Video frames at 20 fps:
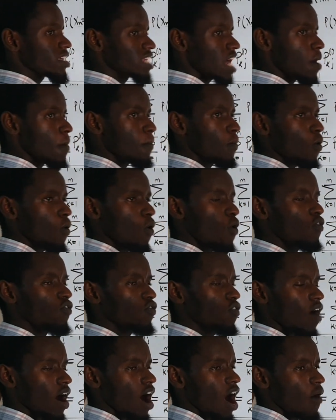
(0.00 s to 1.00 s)
example
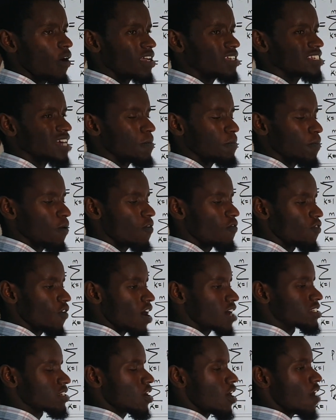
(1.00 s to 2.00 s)
of
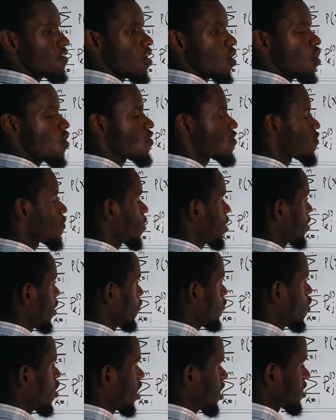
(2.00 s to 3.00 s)
what of weather
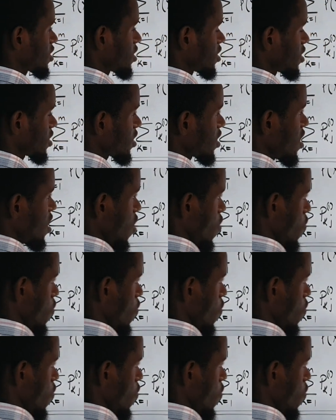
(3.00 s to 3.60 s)
forecasting,